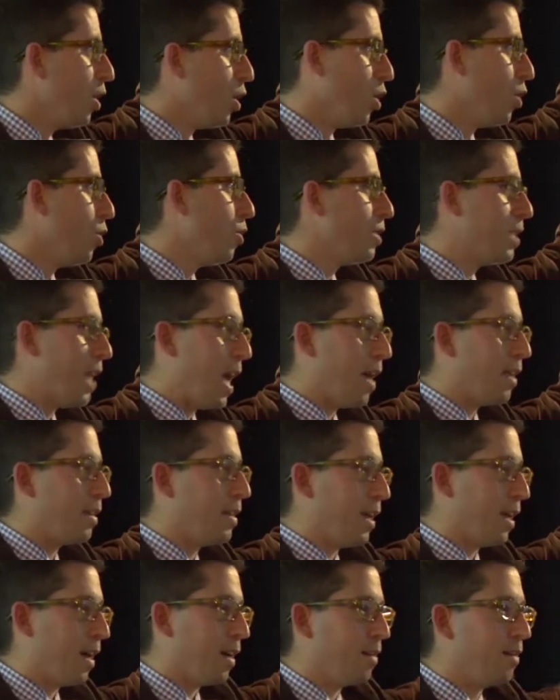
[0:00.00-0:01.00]
who's out
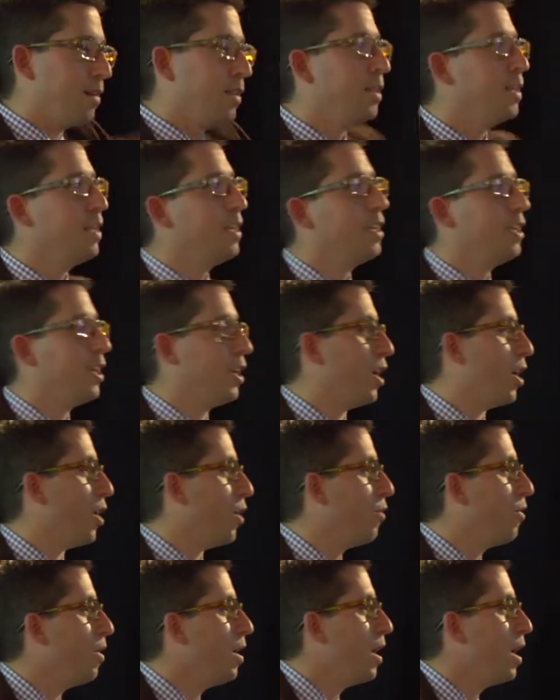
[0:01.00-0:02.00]
there, you
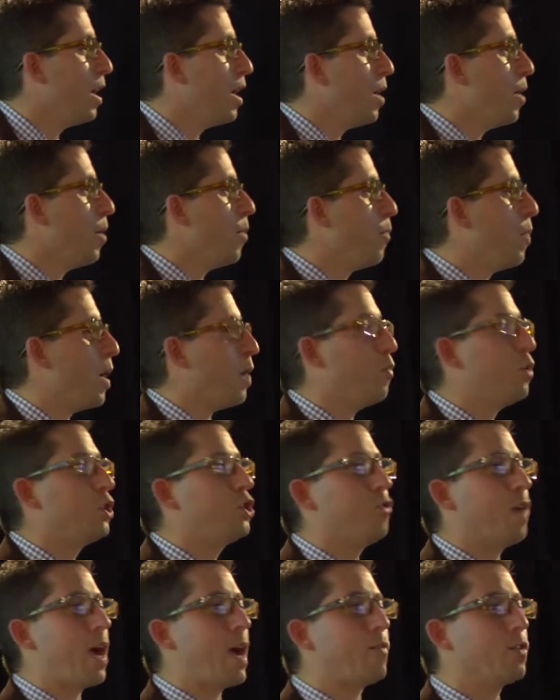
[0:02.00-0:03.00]
know? But would
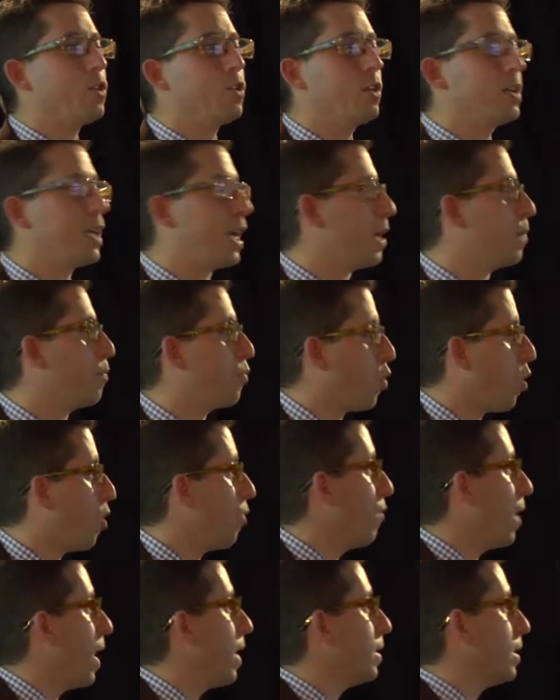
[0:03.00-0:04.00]
you ever look at a
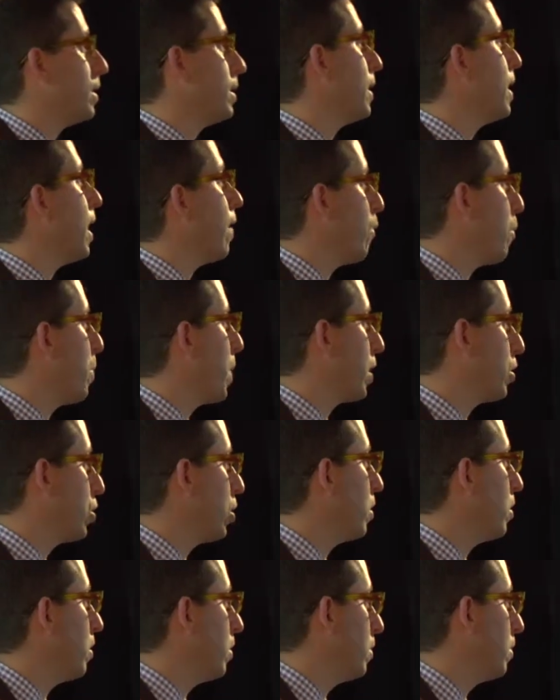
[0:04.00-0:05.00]
profile that didn't have a
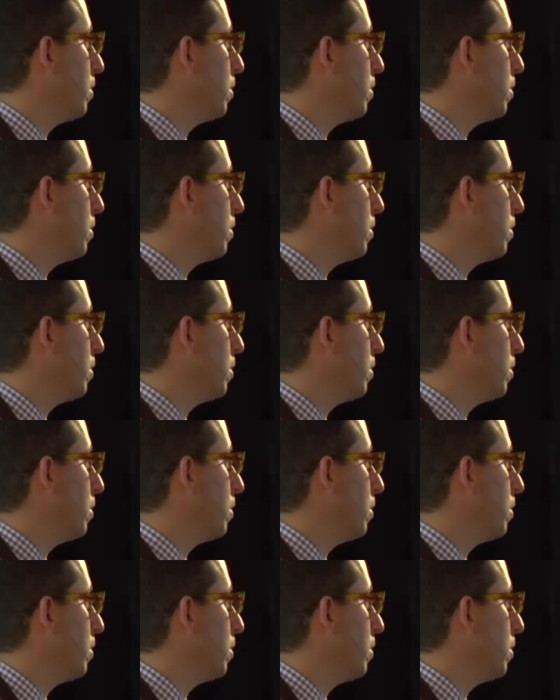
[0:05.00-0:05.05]
picture?